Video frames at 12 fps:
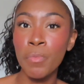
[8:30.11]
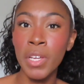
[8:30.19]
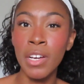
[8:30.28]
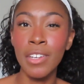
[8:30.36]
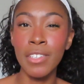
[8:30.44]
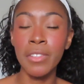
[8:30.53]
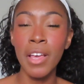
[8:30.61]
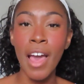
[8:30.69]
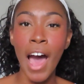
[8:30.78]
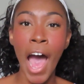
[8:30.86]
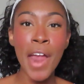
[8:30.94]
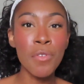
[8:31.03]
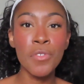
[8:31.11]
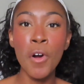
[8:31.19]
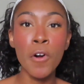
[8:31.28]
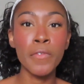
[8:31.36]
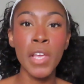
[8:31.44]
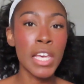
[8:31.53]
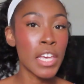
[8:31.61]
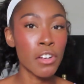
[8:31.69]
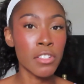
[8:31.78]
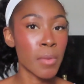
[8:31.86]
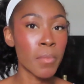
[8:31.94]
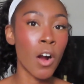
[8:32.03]
because I don't know if taking your
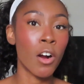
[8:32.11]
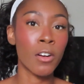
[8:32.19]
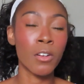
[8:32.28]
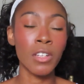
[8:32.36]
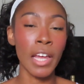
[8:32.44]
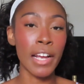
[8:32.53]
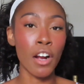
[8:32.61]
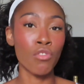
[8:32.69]
SIM card like